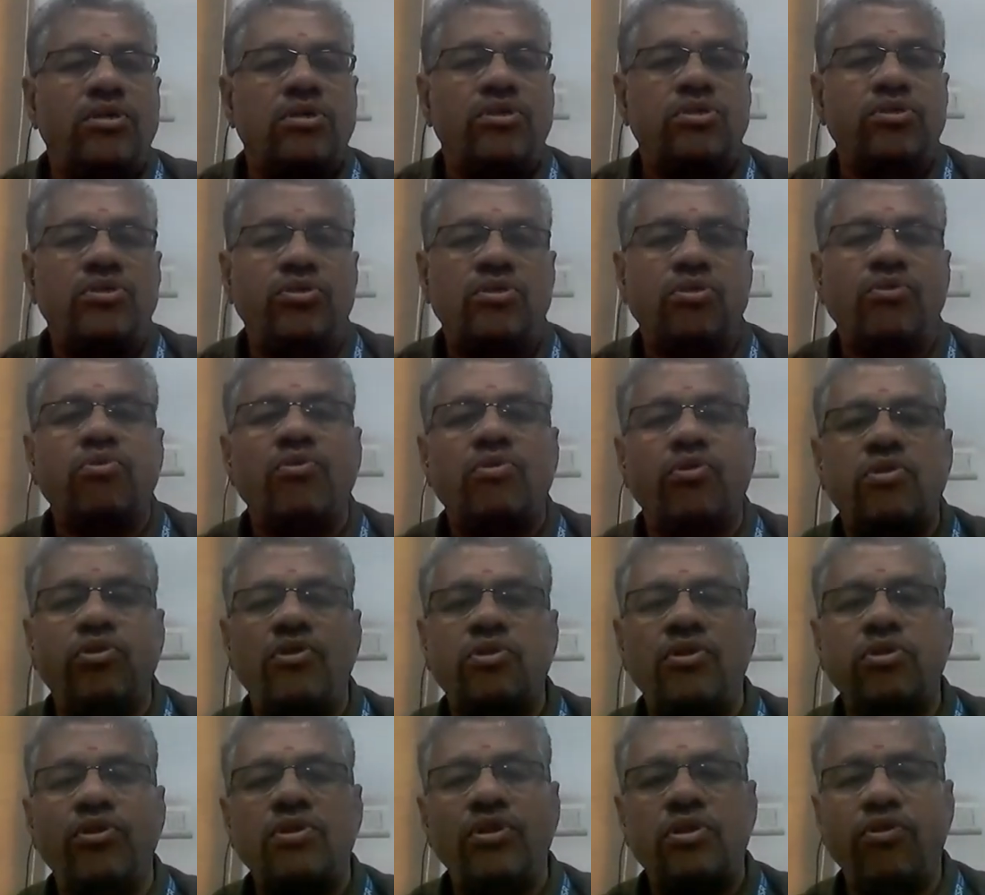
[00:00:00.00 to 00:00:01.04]
So
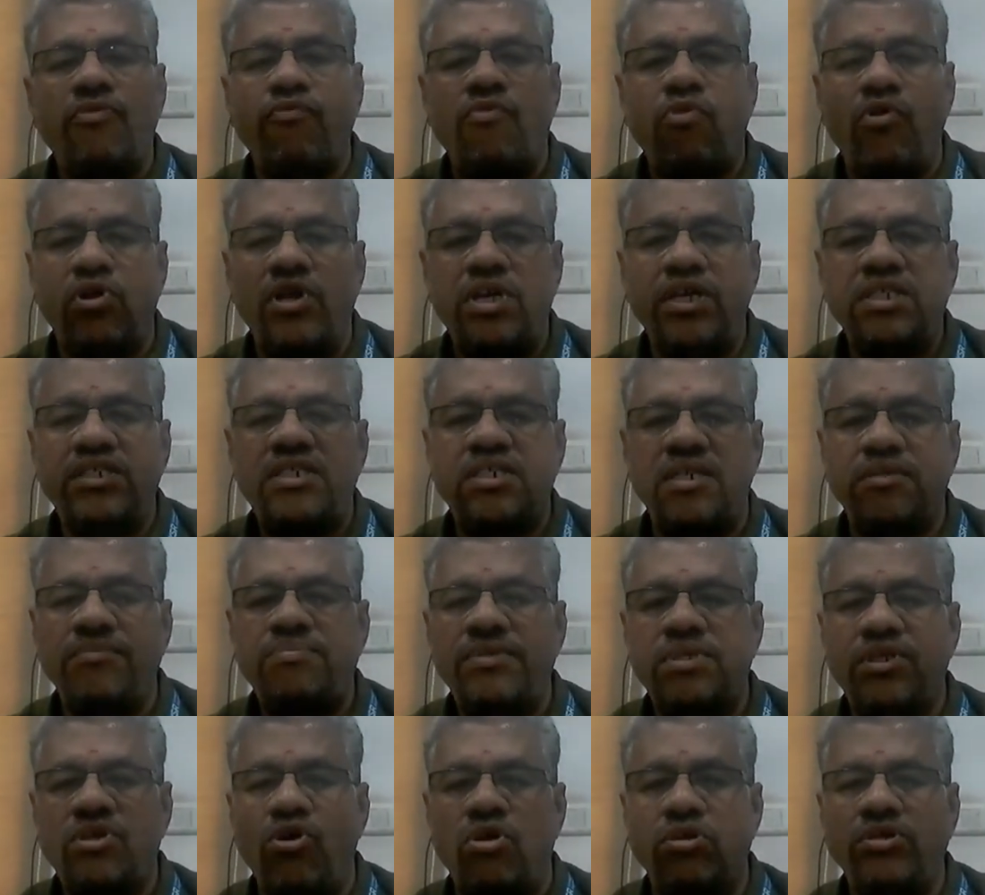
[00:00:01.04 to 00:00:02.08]
the following
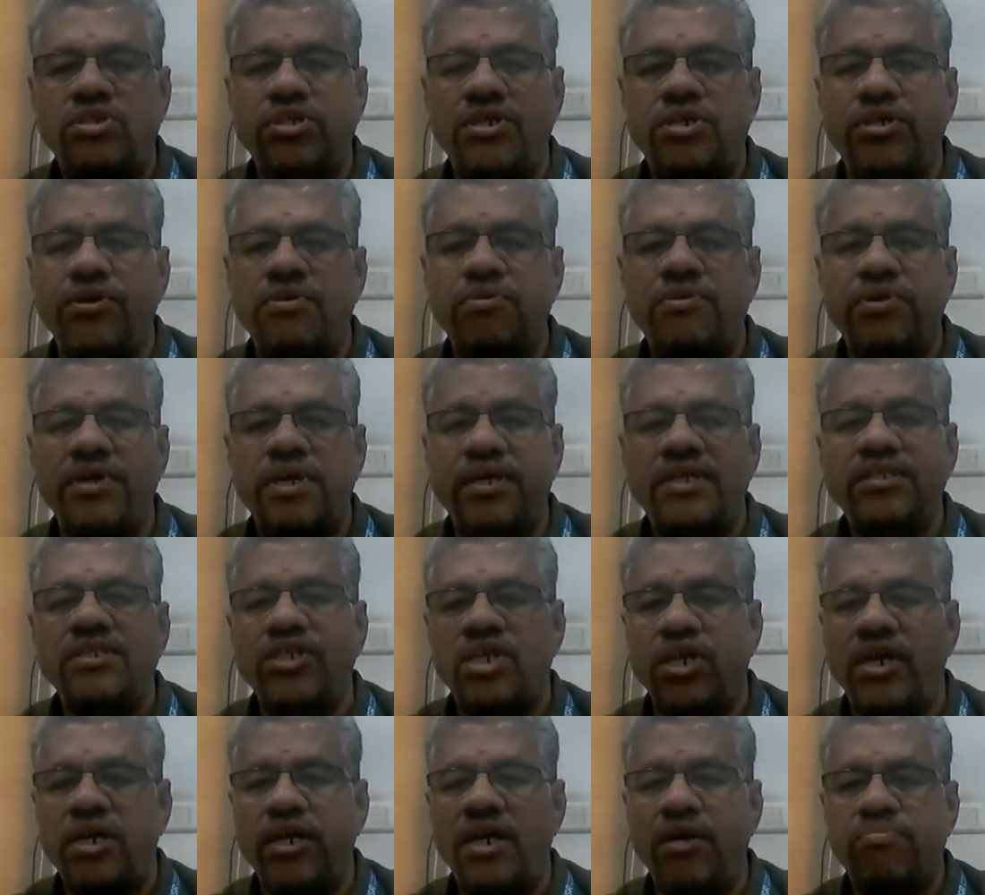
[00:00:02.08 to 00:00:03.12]
steps constitute a
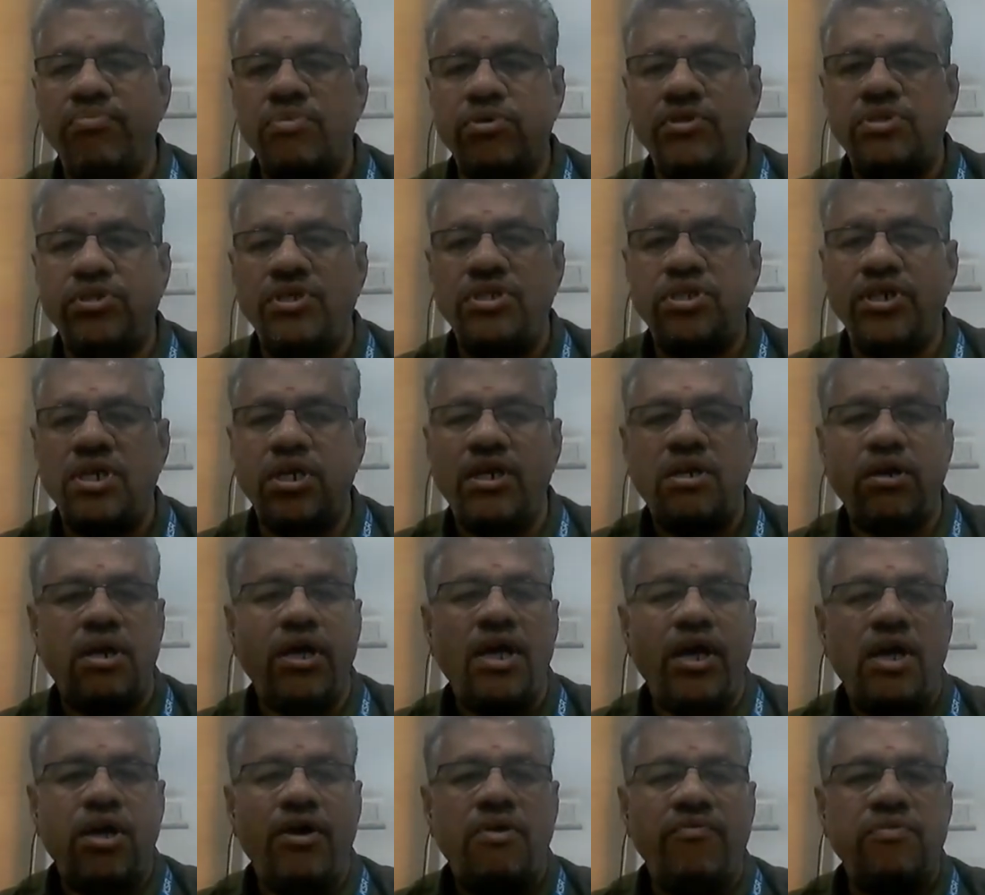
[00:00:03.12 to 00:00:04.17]
general procedure
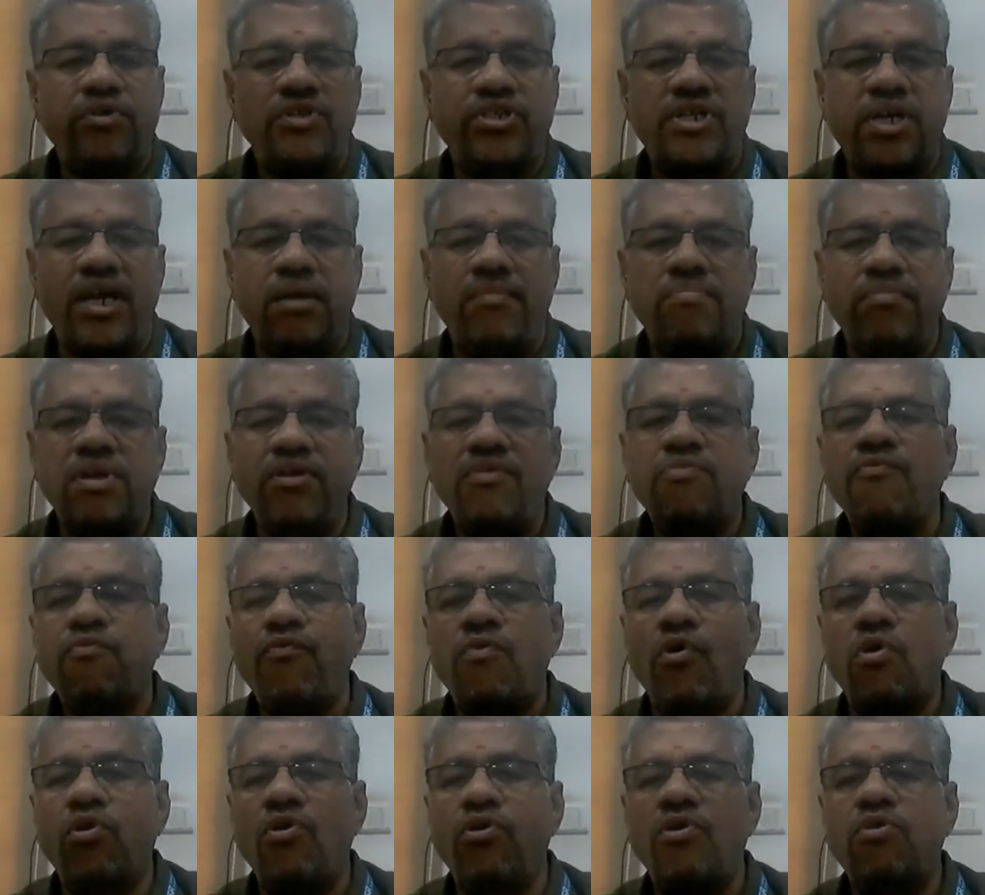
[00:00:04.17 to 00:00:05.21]
which can be
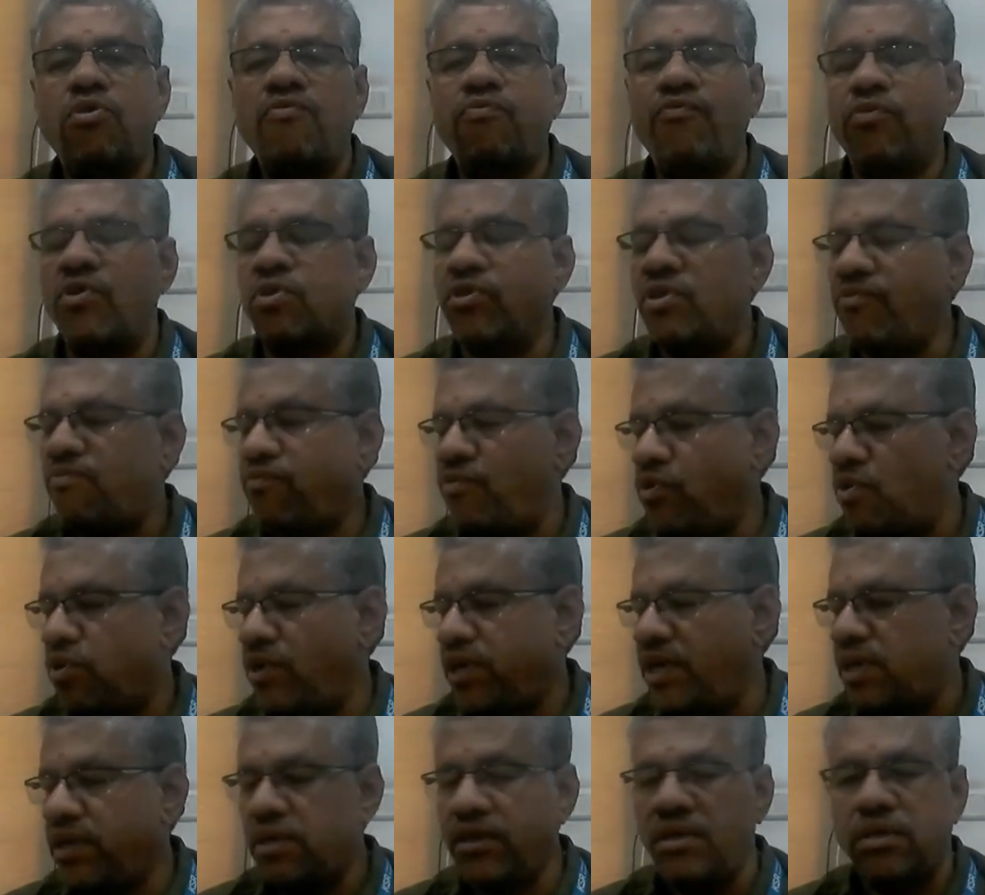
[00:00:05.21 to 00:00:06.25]
followed for the
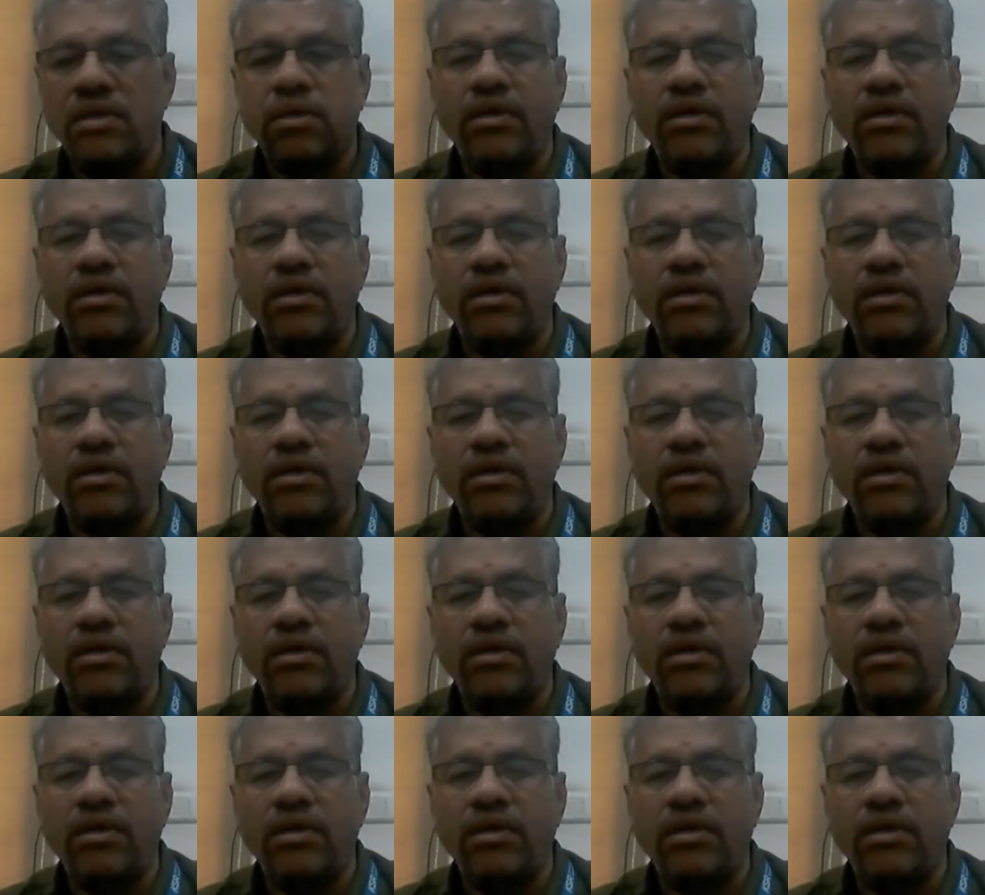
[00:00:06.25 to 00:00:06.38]
following